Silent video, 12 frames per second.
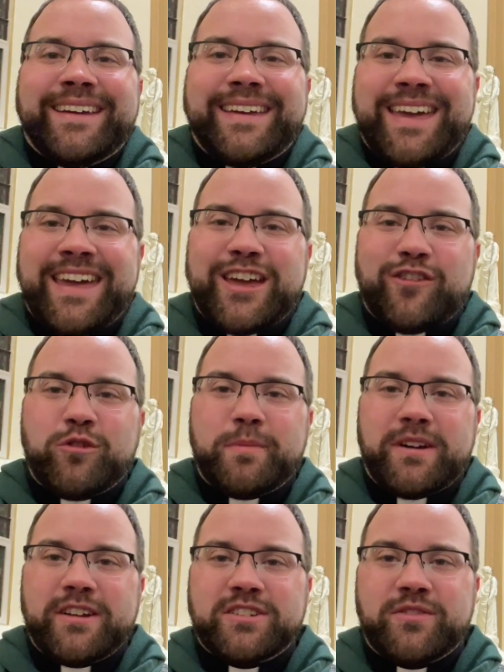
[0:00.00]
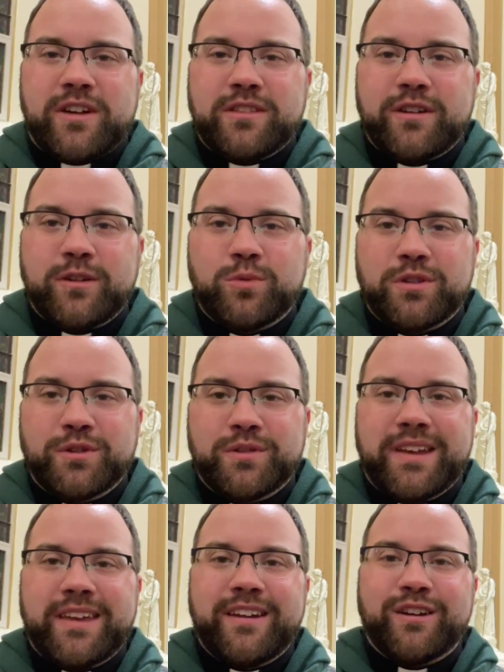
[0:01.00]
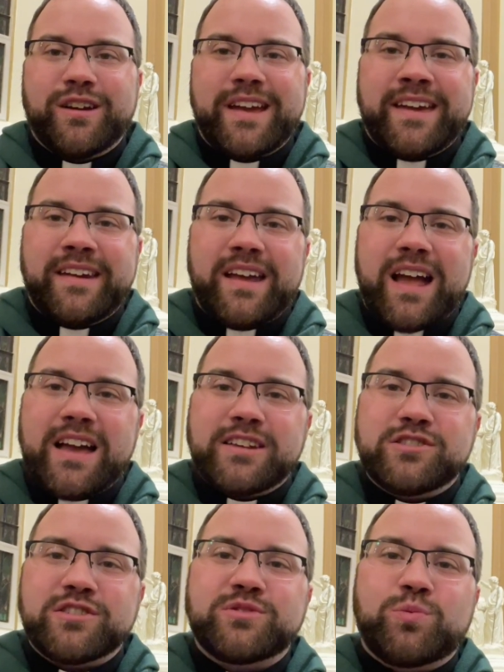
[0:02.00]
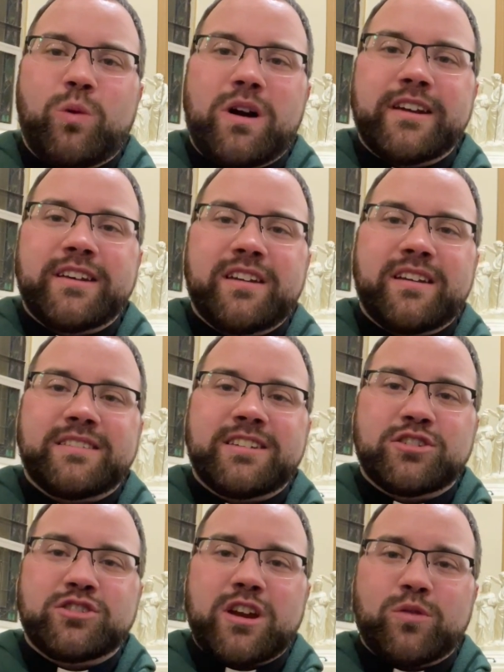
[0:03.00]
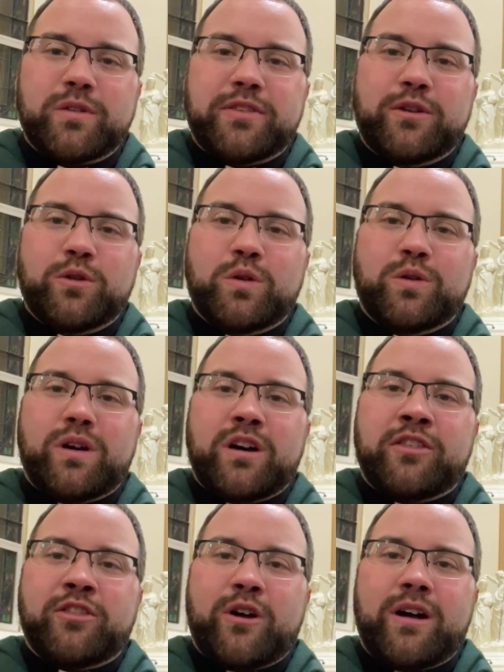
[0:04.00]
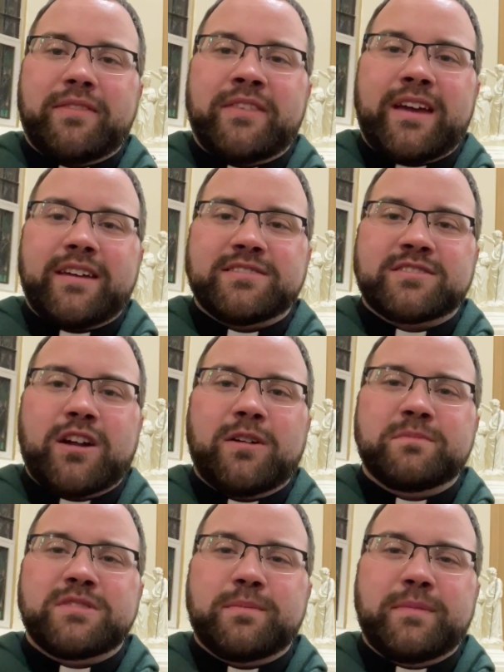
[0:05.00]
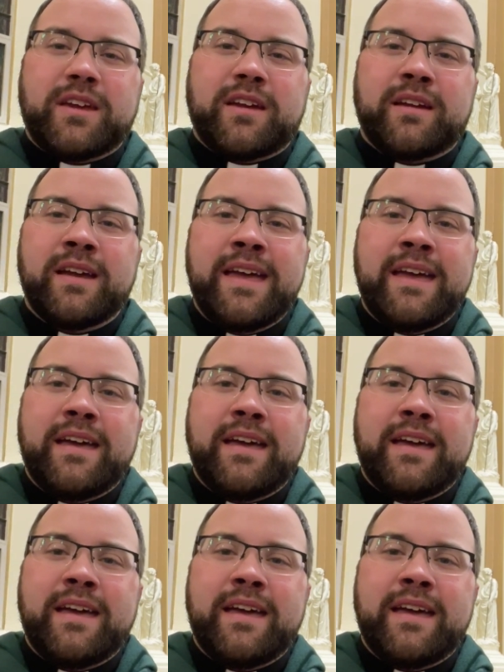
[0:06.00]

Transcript: Hey everybody, it's Father Edward Looney here, and I just wanted to share with you a thought that has come to me